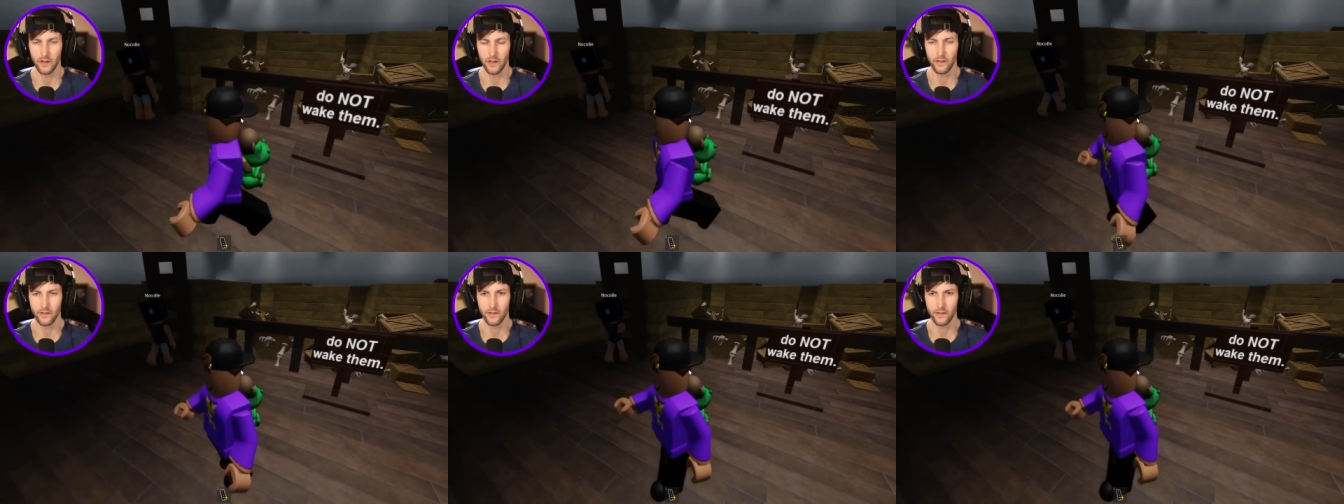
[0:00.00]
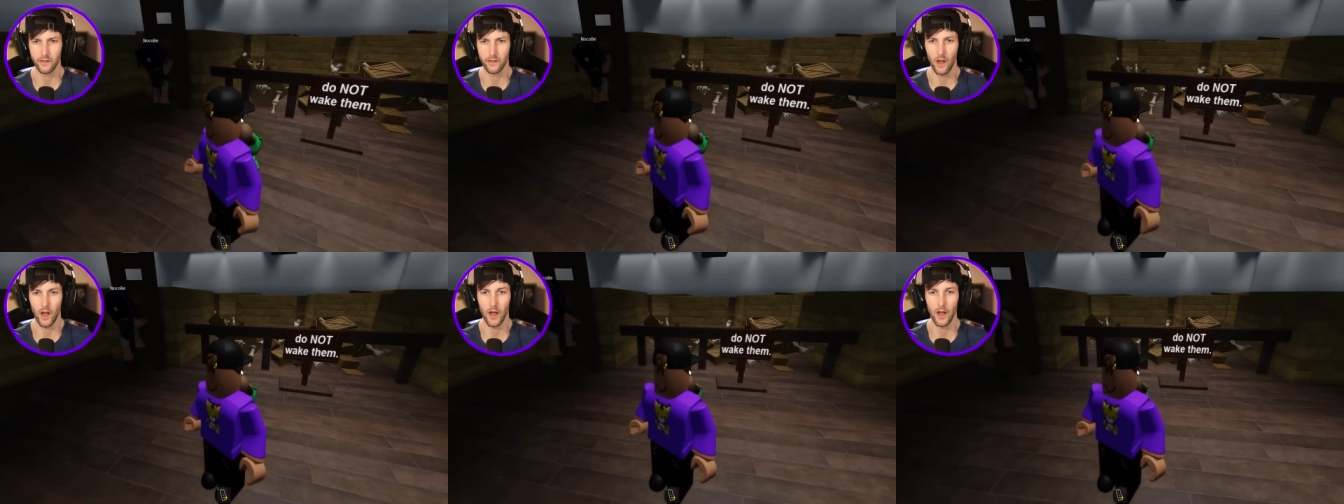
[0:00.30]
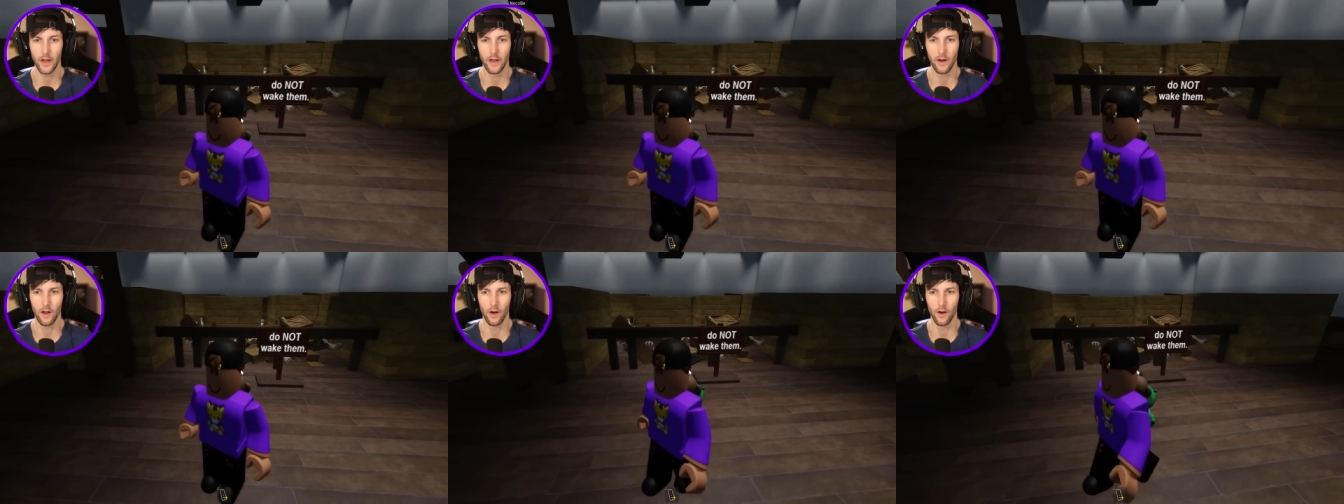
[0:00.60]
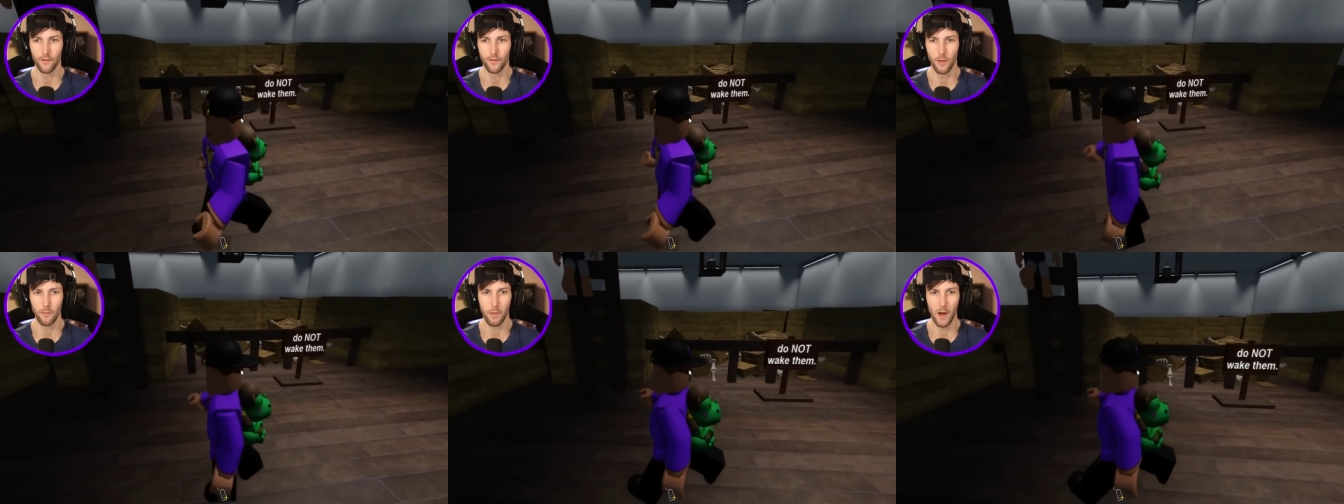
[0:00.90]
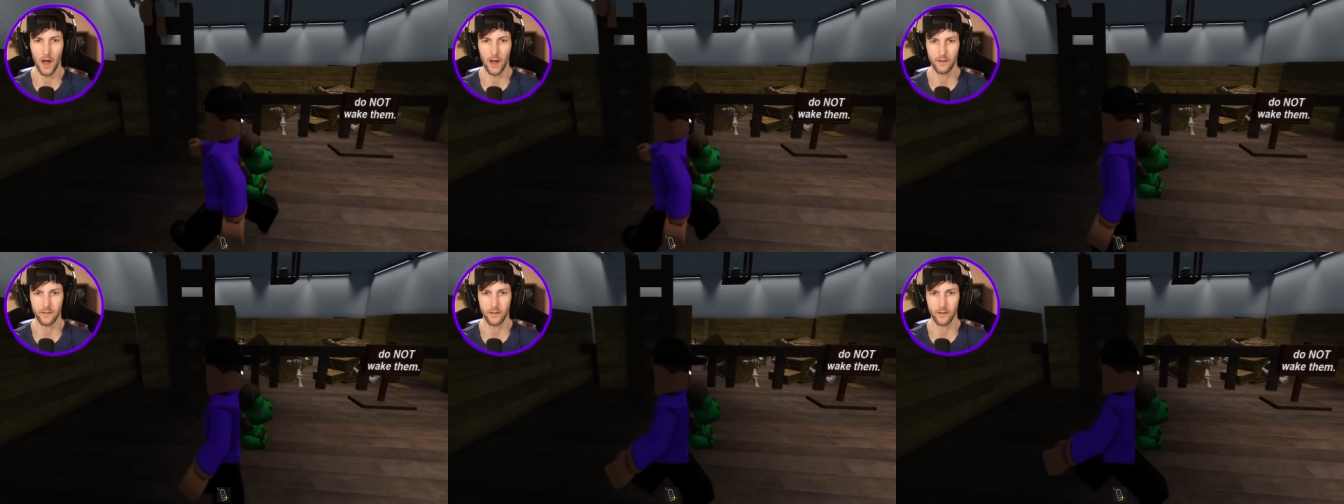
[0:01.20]
inside of the
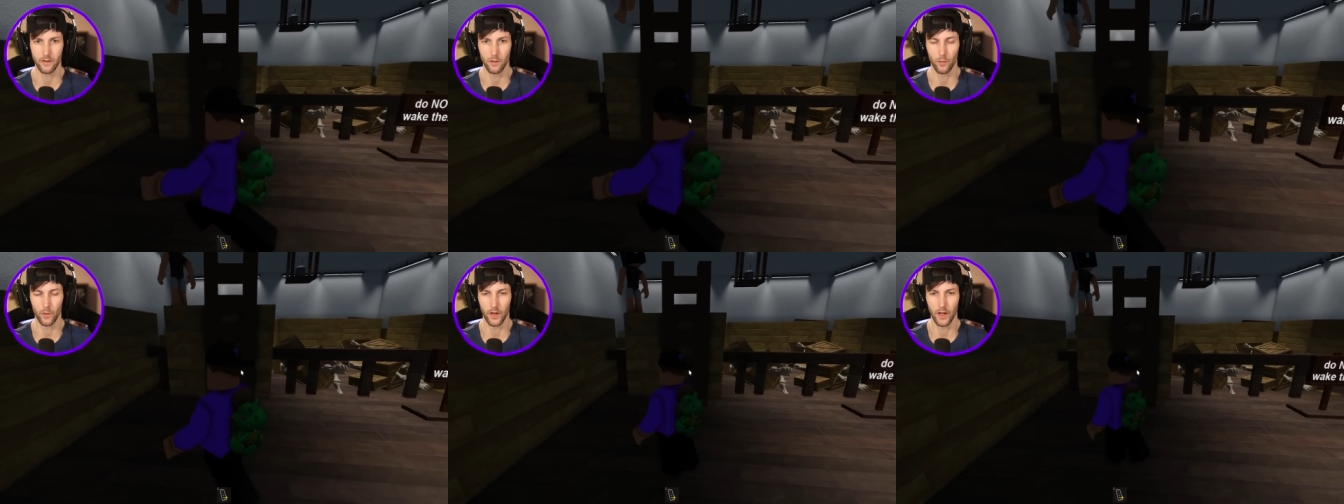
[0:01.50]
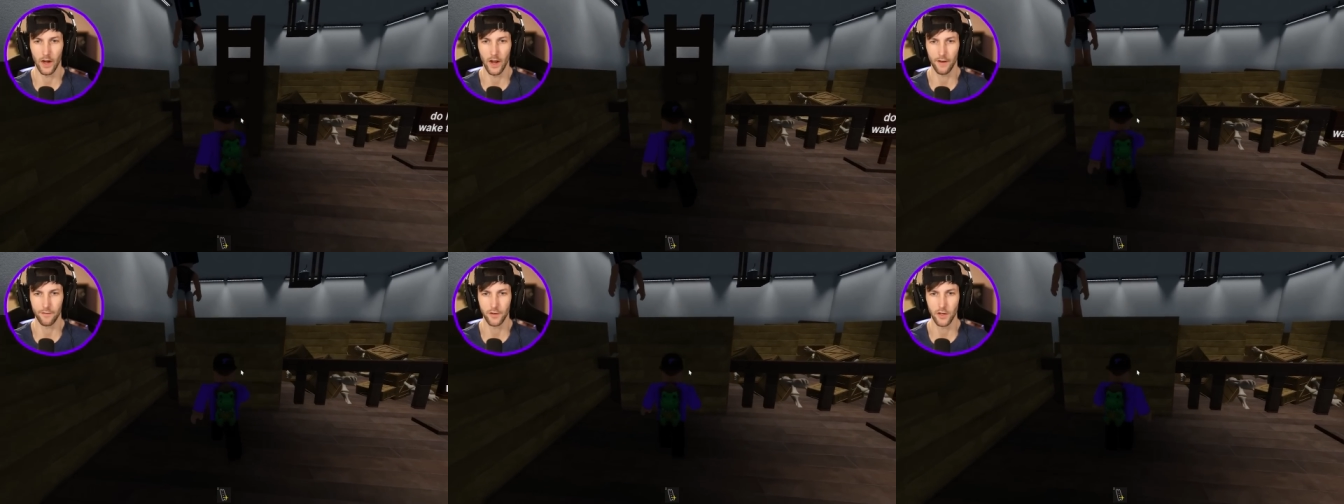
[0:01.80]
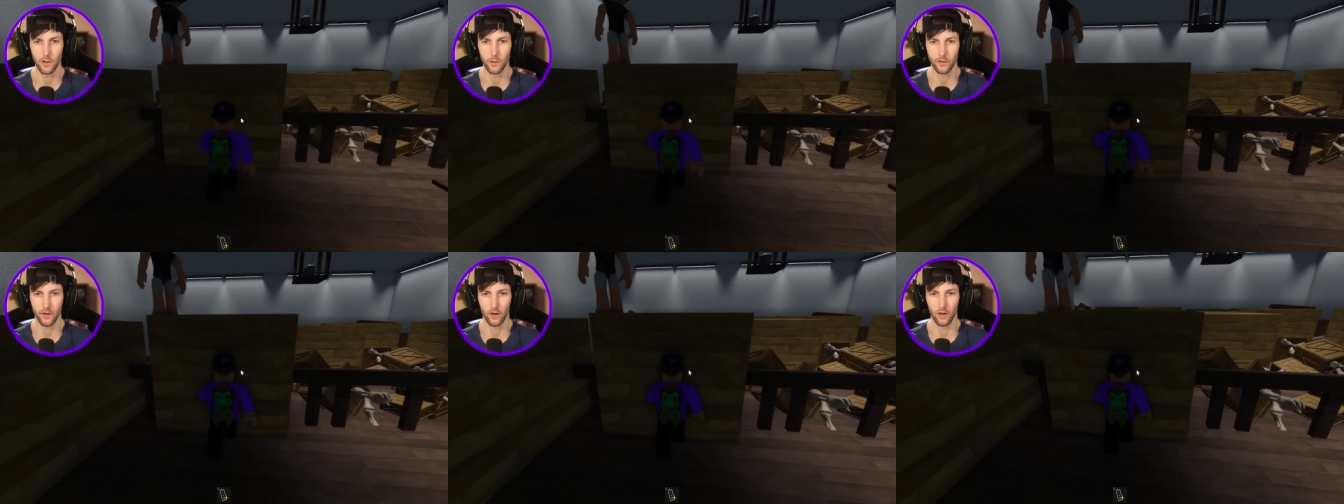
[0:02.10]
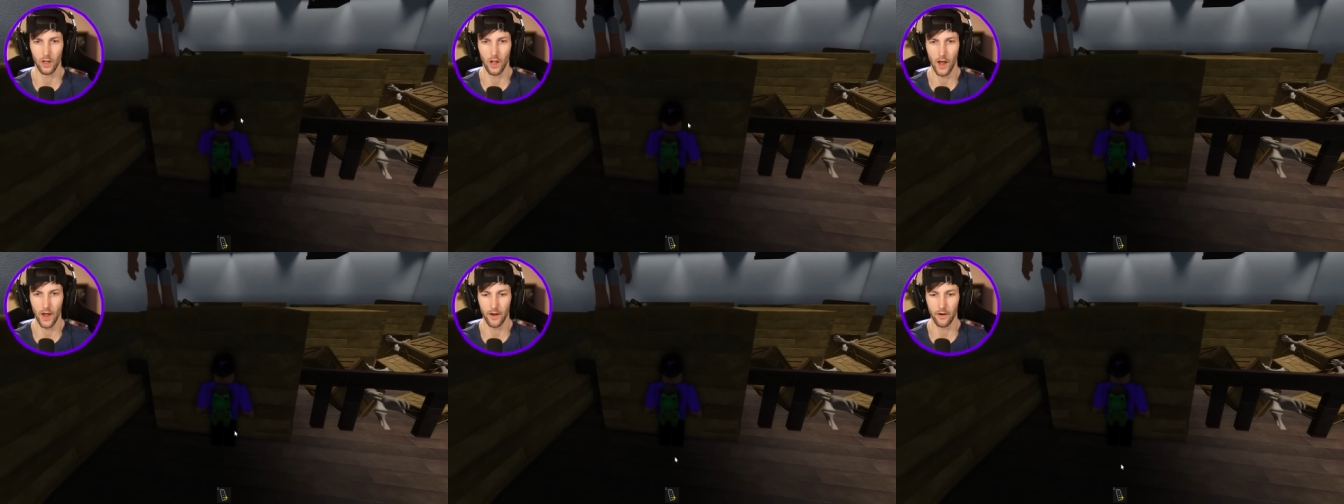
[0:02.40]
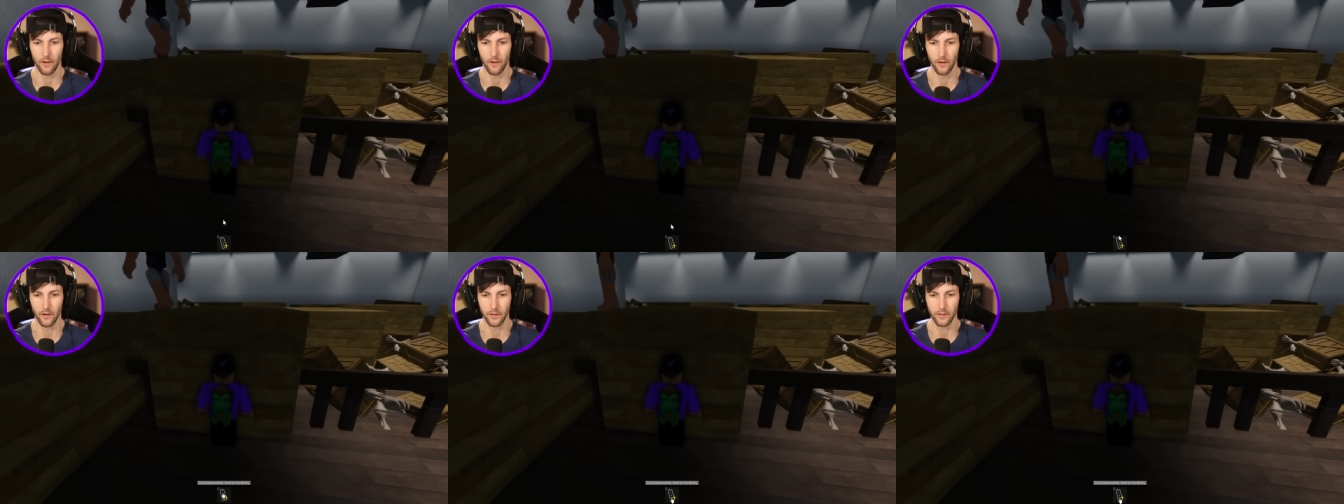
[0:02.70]
boxes, and we're gonna have to use our
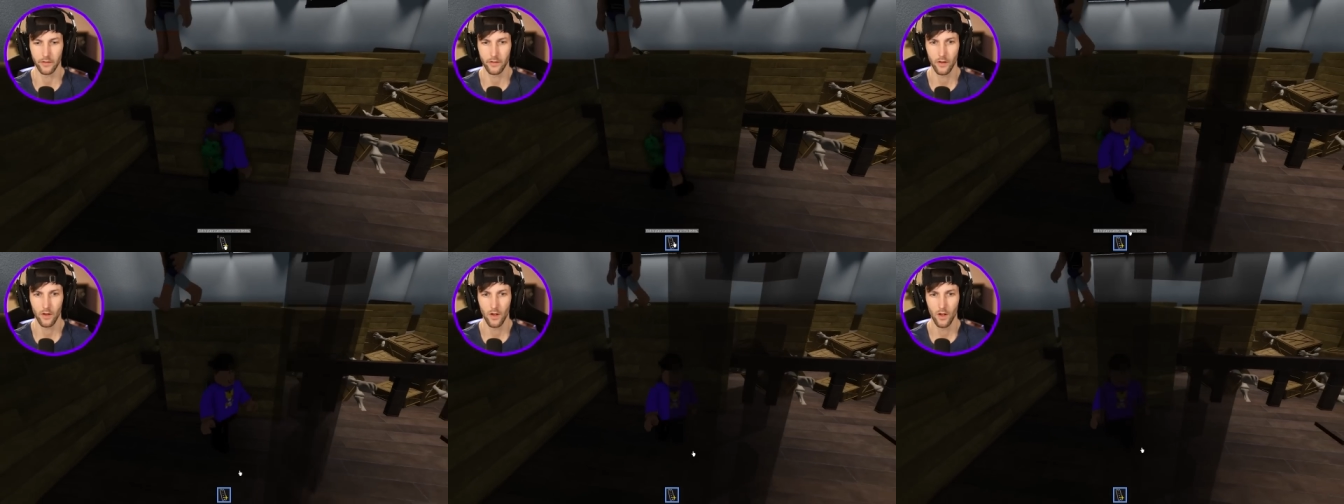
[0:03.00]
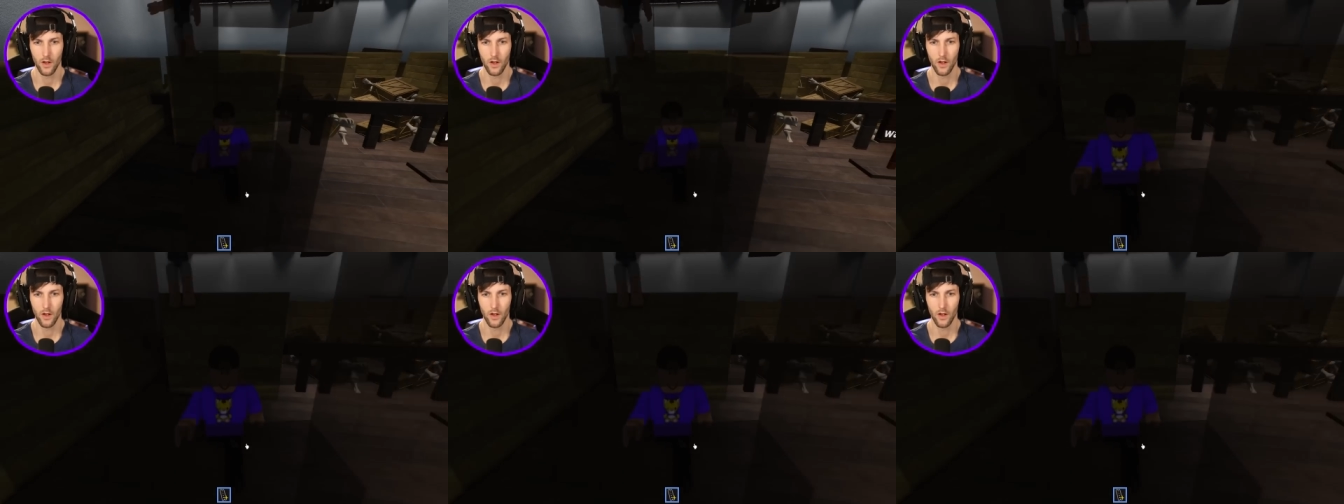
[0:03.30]
ladders